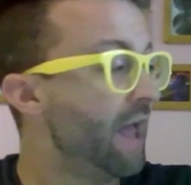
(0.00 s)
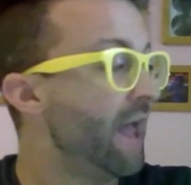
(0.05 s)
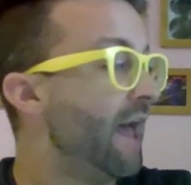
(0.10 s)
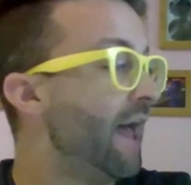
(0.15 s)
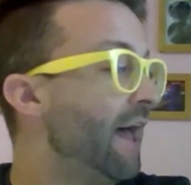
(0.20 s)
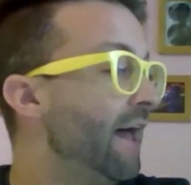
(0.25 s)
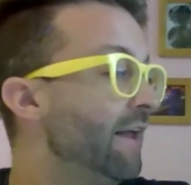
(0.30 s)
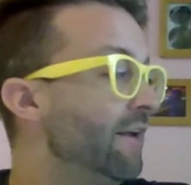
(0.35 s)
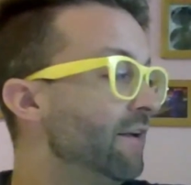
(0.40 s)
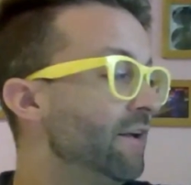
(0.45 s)

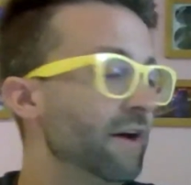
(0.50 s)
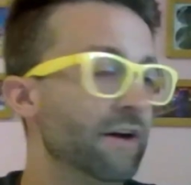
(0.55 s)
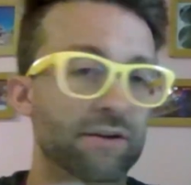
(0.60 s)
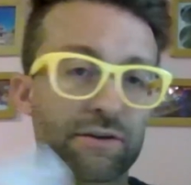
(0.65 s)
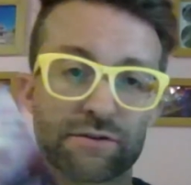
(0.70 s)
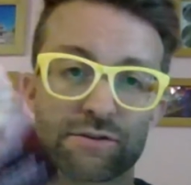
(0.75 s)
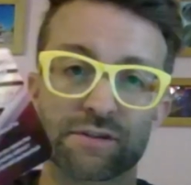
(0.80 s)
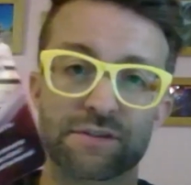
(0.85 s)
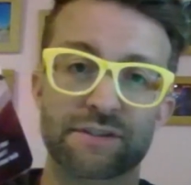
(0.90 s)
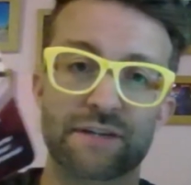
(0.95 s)
And
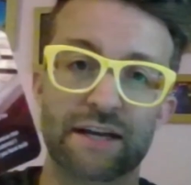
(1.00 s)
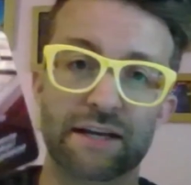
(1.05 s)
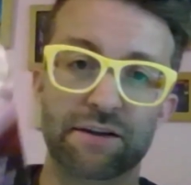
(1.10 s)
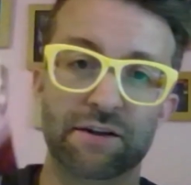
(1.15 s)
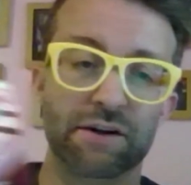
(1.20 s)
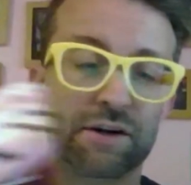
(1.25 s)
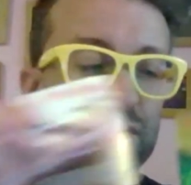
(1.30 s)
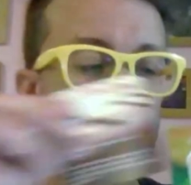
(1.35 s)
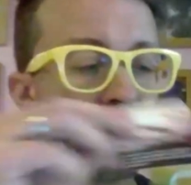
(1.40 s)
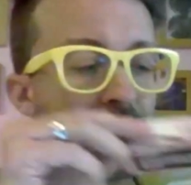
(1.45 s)
you'll just take
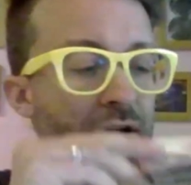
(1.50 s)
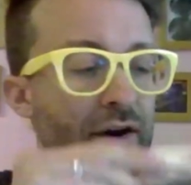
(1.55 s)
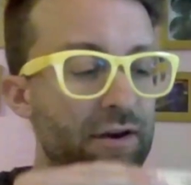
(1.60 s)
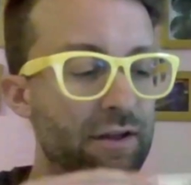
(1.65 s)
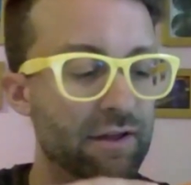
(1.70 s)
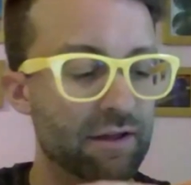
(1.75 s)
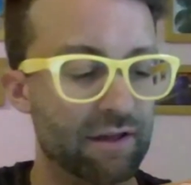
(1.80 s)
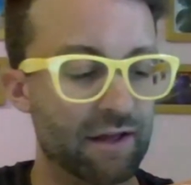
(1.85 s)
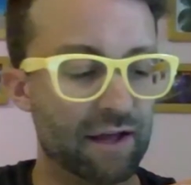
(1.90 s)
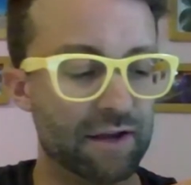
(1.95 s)
your card
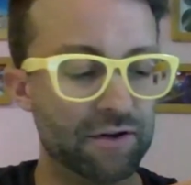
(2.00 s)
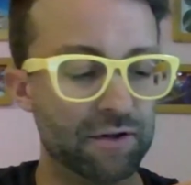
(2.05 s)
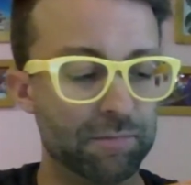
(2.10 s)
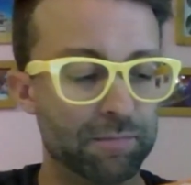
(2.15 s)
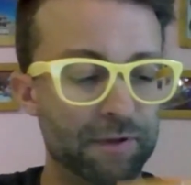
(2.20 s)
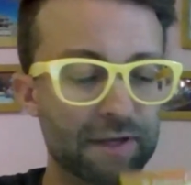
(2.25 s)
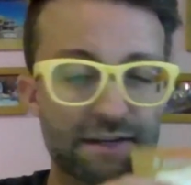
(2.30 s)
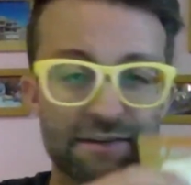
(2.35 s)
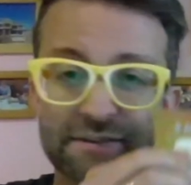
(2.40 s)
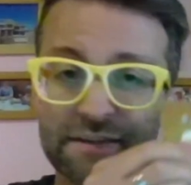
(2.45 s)
and you'll
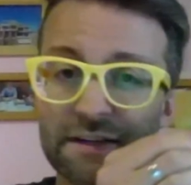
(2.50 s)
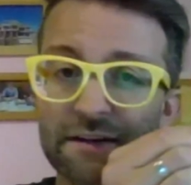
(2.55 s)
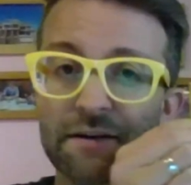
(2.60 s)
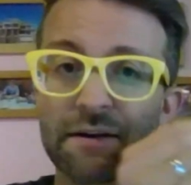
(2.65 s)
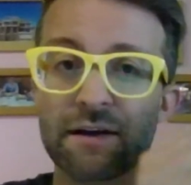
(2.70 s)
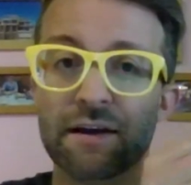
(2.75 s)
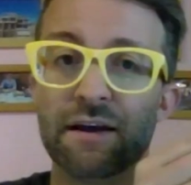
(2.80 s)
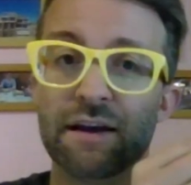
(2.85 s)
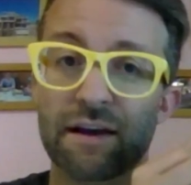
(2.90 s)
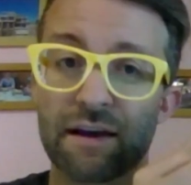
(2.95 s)
place it
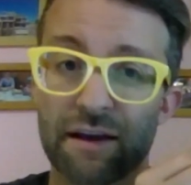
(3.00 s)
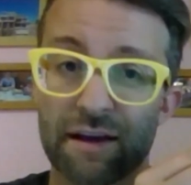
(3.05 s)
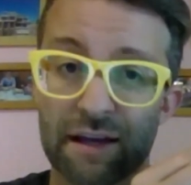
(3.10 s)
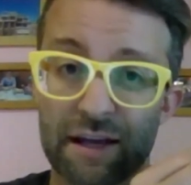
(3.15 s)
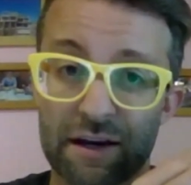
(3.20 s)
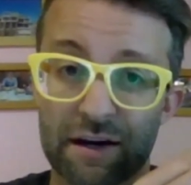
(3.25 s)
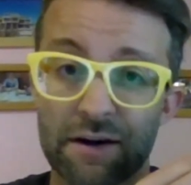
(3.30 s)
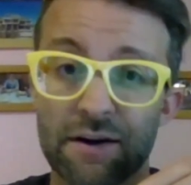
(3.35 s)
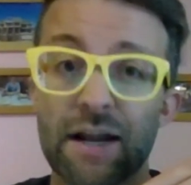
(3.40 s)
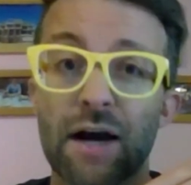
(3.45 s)

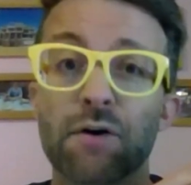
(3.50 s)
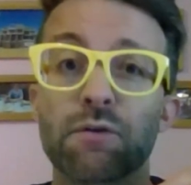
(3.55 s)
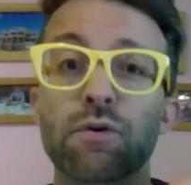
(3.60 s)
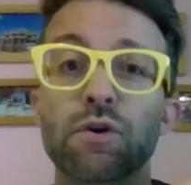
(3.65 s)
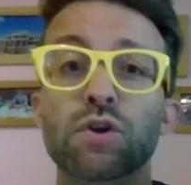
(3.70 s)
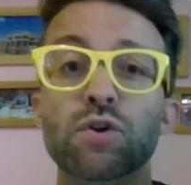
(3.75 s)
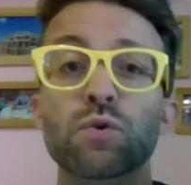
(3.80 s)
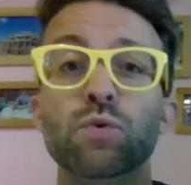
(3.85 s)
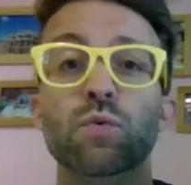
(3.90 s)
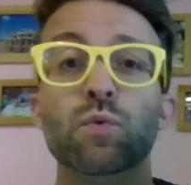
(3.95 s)
here. Now
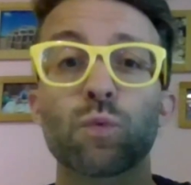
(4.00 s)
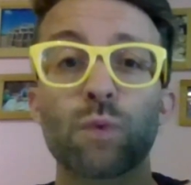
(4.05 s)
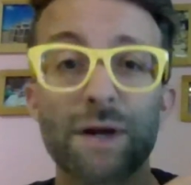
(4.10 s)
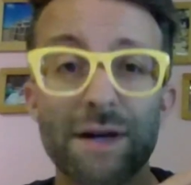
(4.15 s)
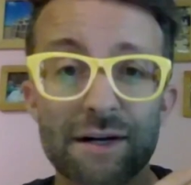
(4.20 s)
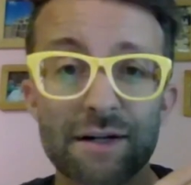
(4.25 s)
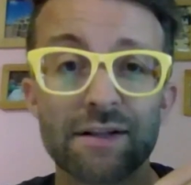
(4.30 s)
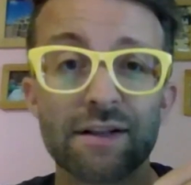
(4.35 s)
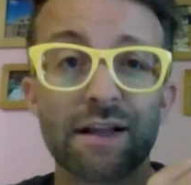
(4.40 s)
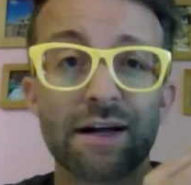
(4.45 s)
you
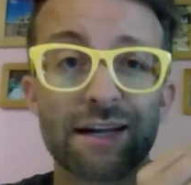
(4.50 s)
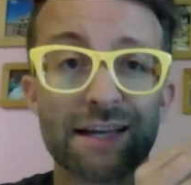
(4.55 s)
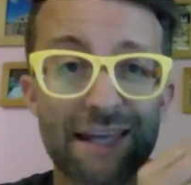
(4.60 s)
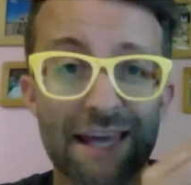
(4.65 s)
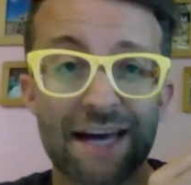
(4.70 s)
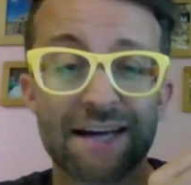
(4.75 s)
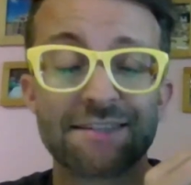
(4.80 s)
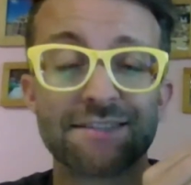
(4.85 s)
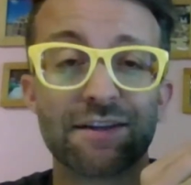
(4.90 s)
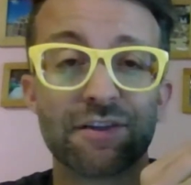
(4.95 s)
will
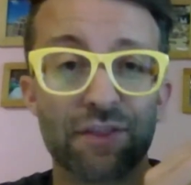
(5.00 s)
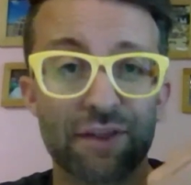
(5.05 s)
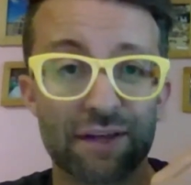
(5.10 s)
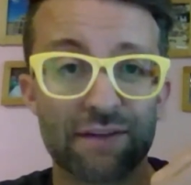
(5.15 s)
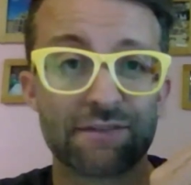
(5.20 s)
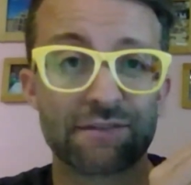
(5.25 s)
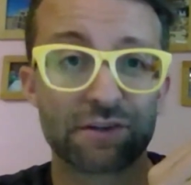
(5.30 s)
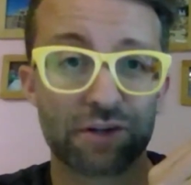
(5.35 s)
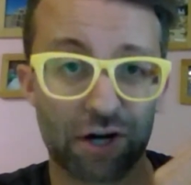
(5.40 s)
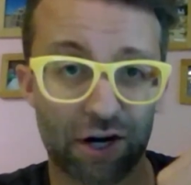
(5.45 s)
get
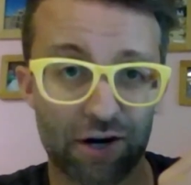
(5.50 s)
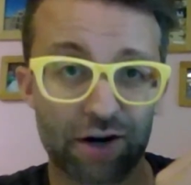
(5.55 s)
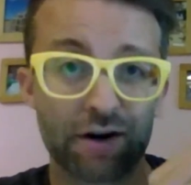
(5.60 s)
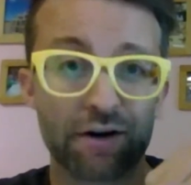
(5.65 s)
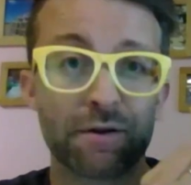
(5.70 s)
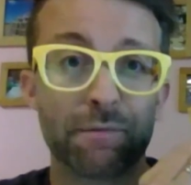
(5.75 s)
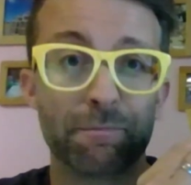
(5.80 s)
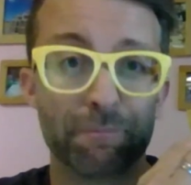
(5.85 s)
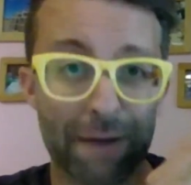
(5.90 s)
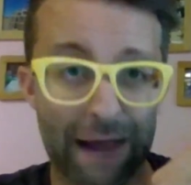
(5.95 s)
this
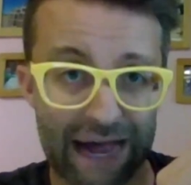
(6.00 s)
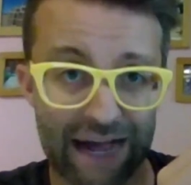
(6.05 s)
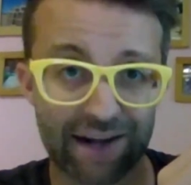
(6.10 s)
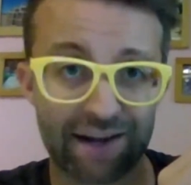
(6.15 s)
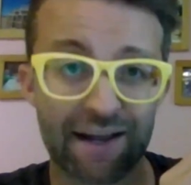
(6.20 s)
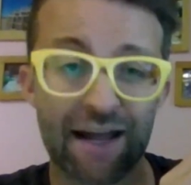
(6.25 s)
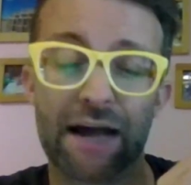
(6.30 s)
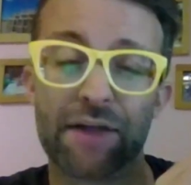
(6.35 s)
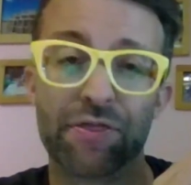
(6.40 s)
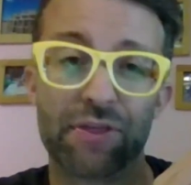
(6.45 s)
card back
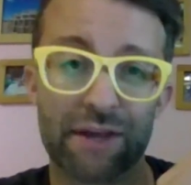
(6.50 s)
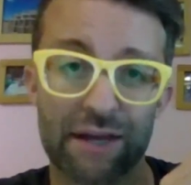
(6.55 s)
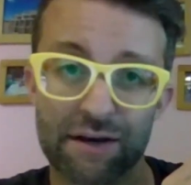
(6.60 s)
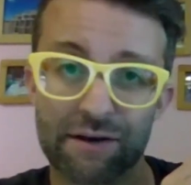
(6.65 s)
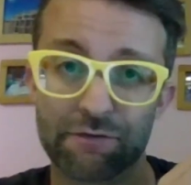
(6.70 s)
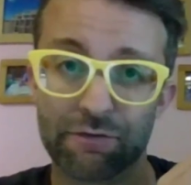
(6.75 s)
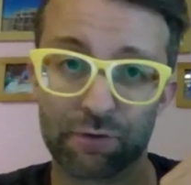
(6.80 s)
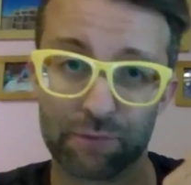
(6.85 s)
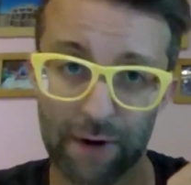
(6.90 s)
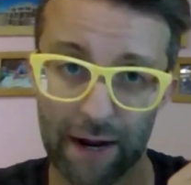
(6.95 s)
at the end
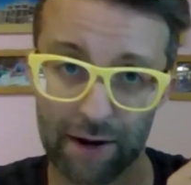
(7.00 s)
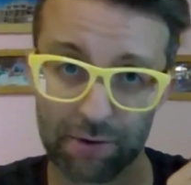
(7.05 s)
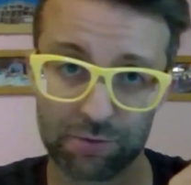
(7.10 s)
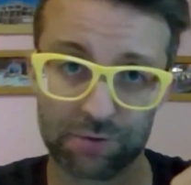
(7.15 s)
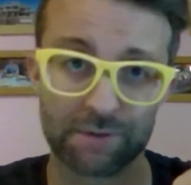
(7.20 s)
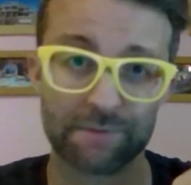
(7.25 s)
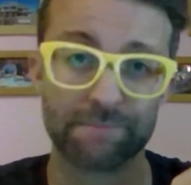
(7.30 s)
of the round.